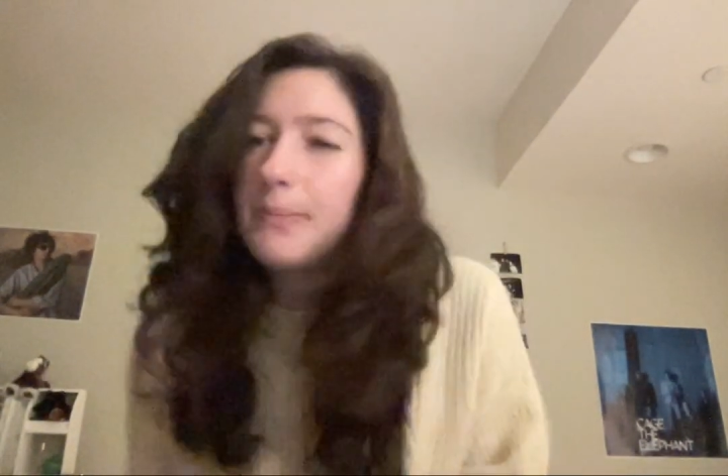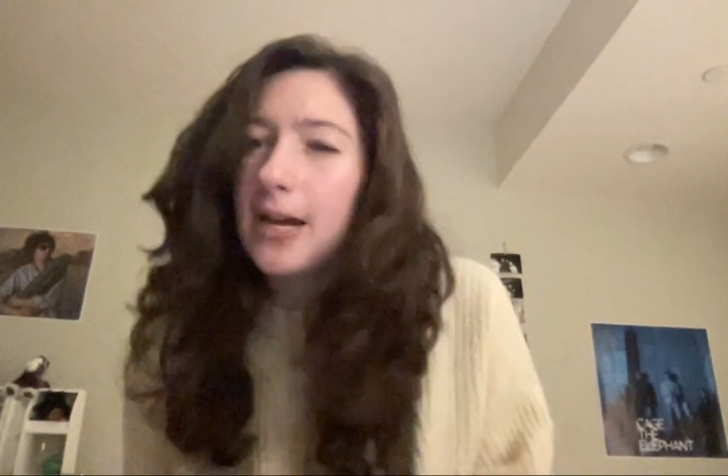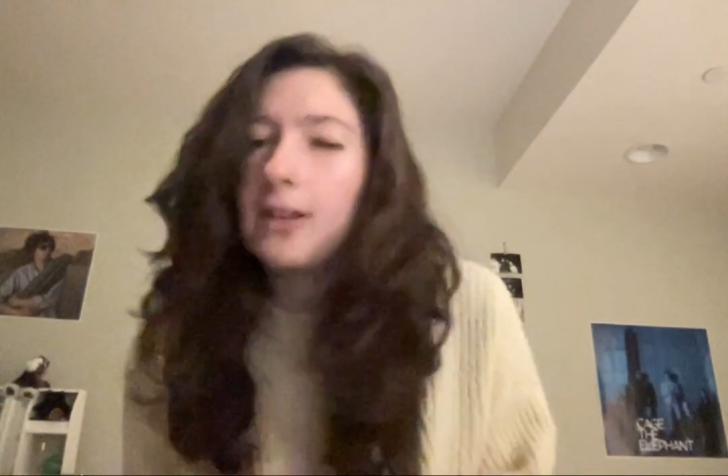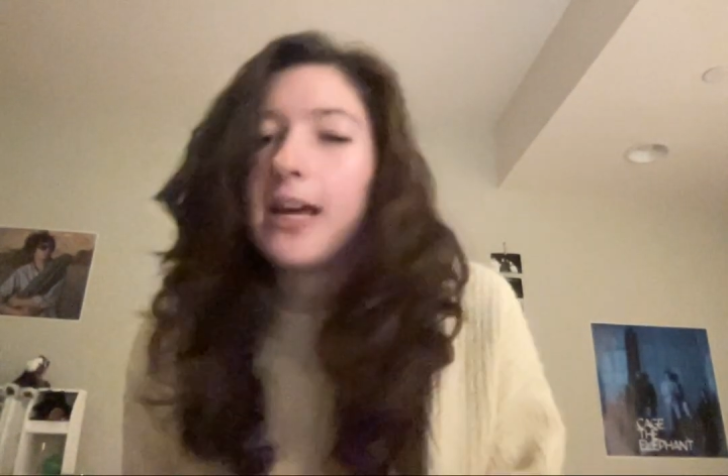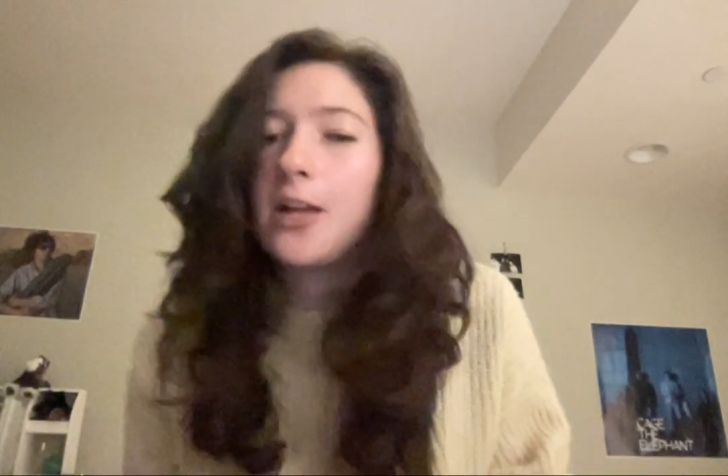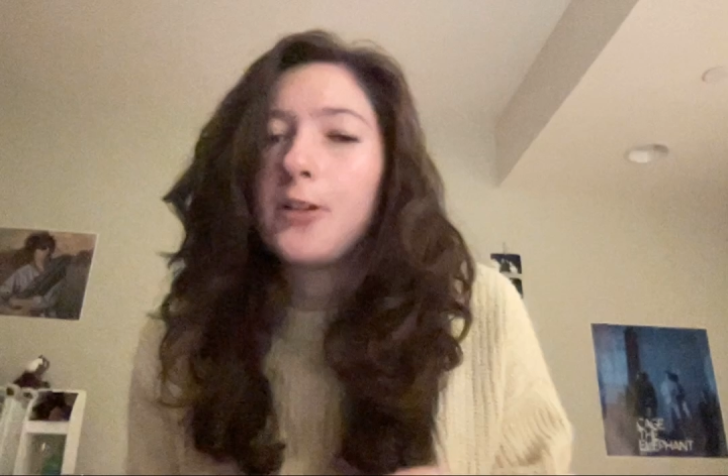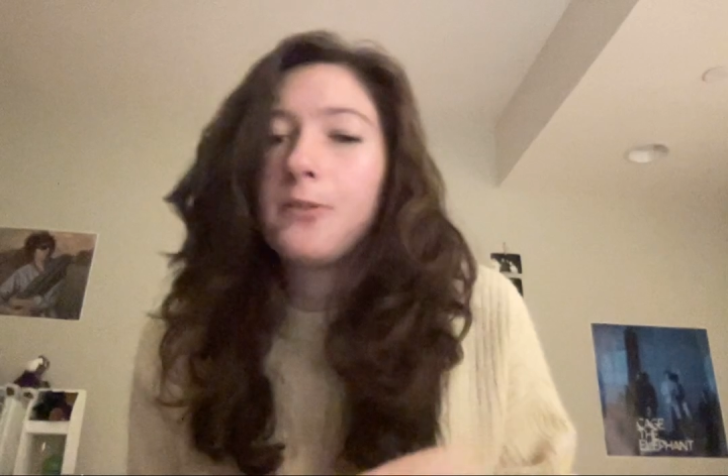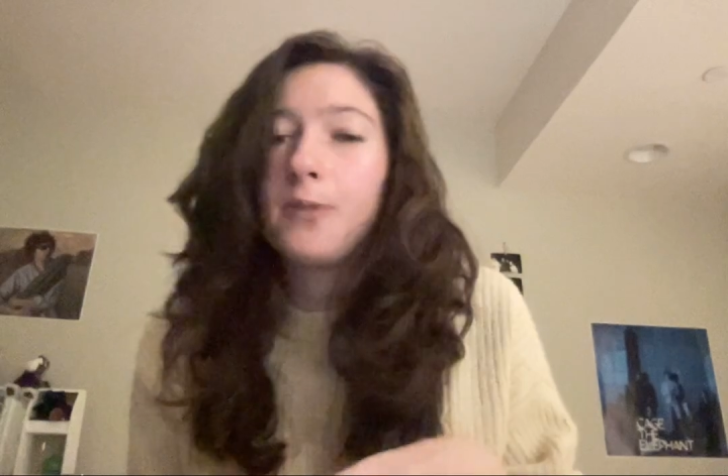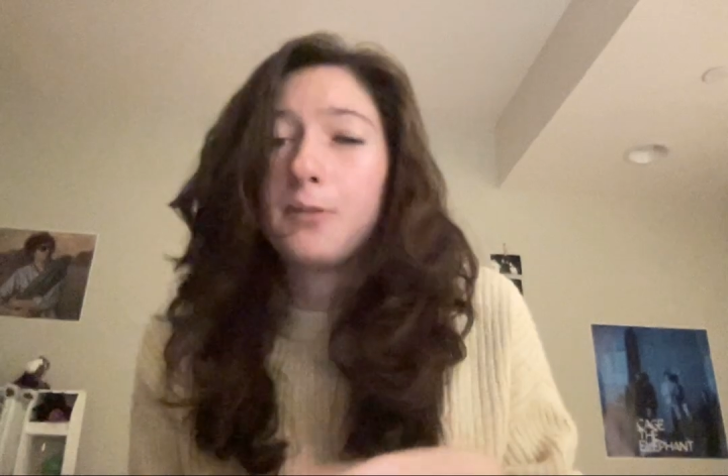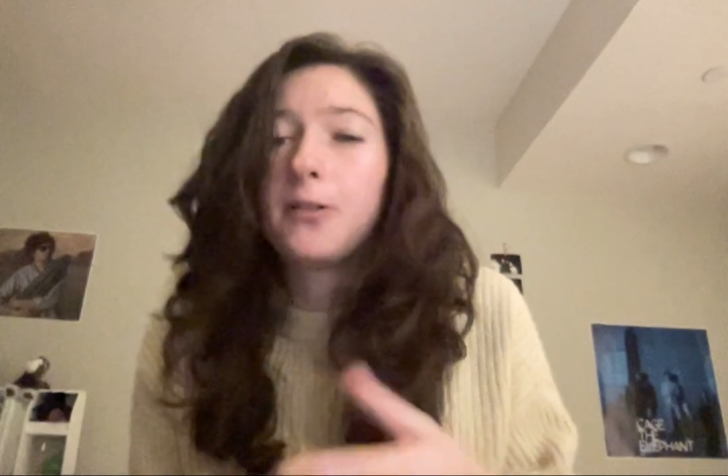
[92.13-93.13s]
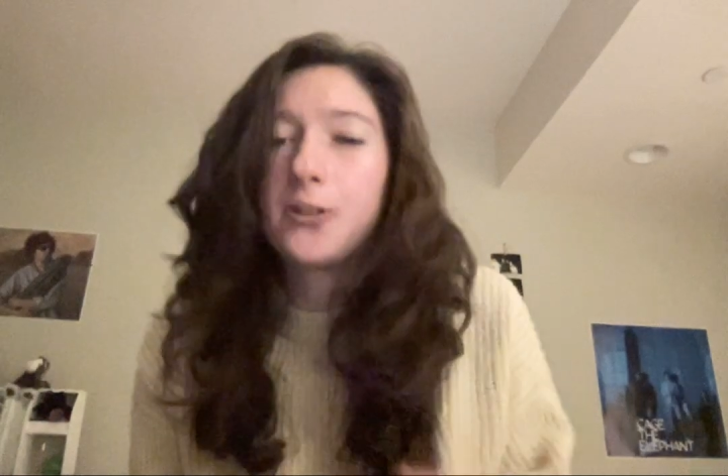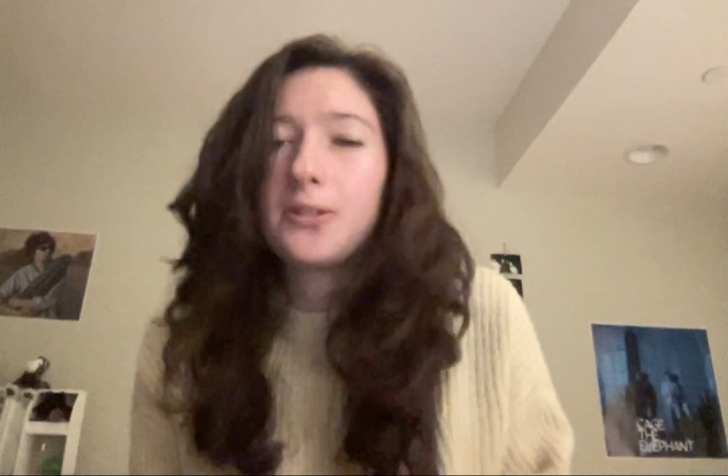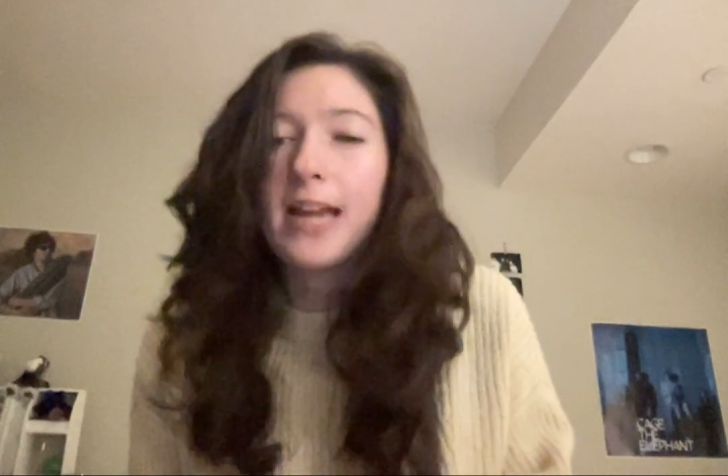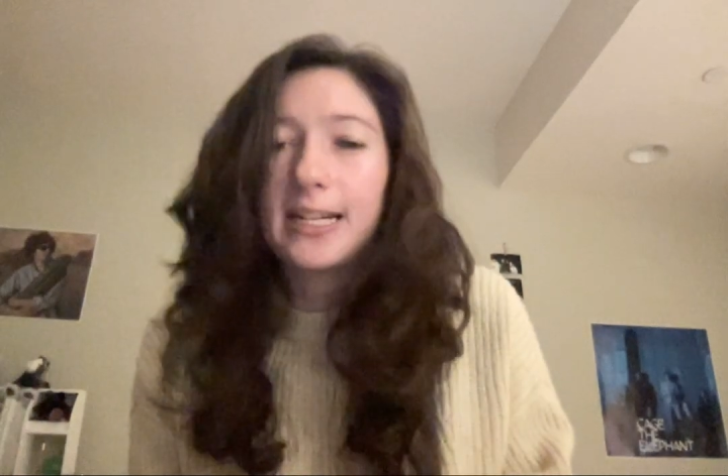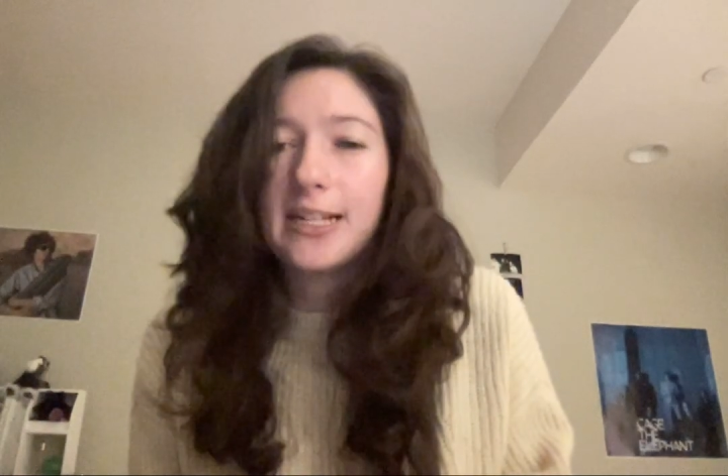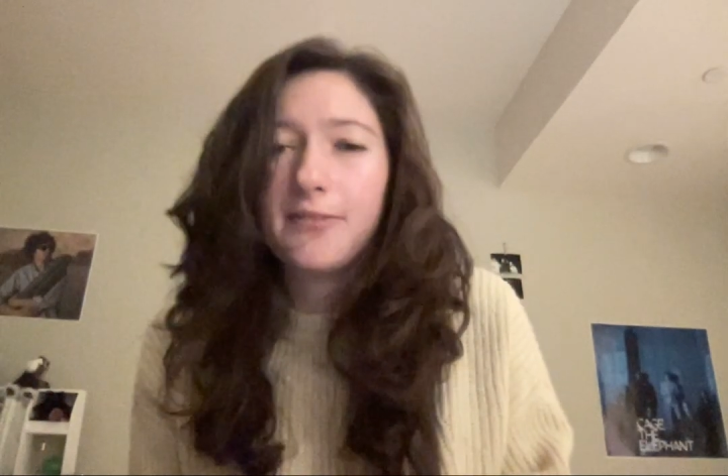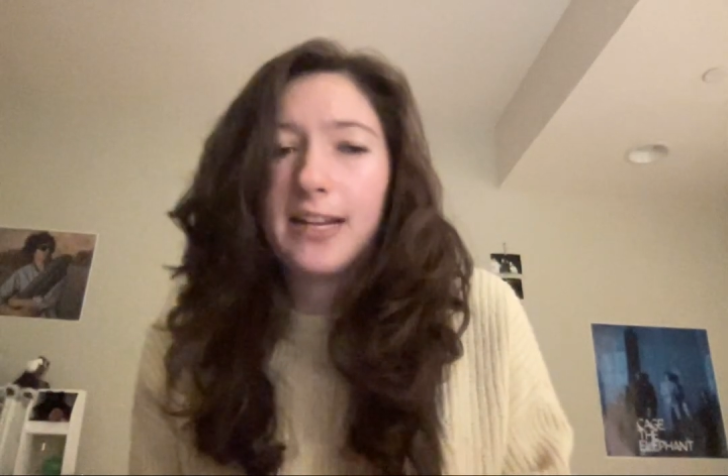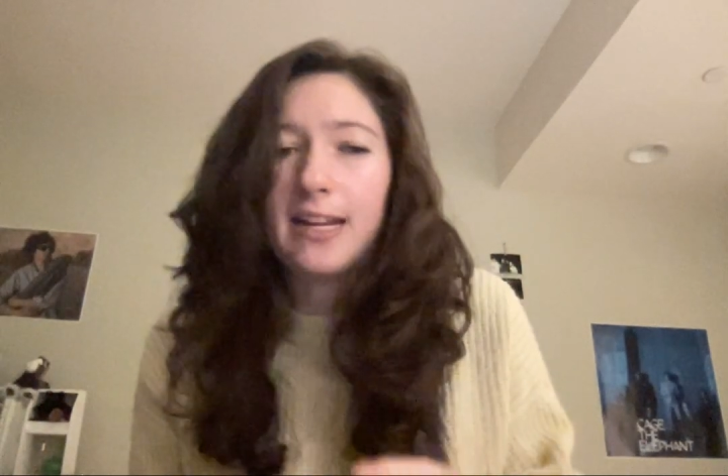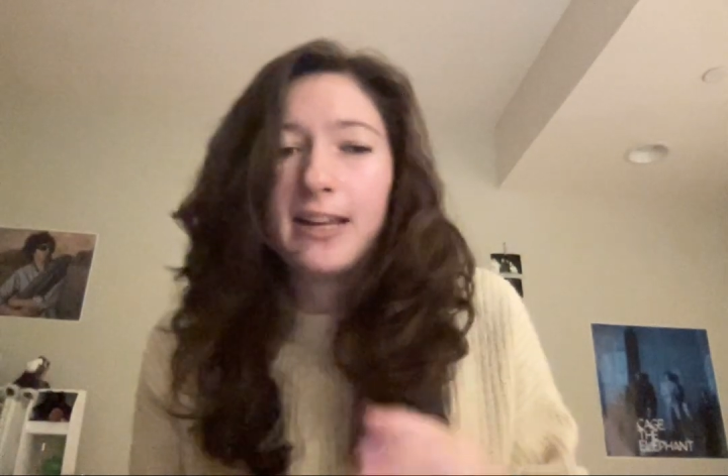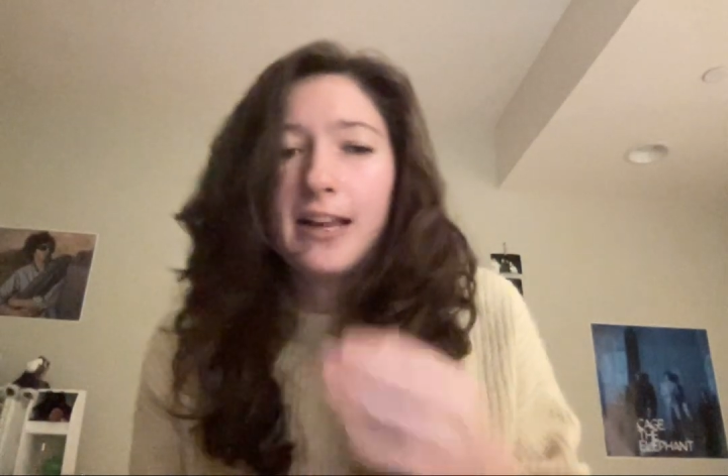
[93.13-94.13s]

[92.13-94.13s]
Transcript: paralleled with reduced activity.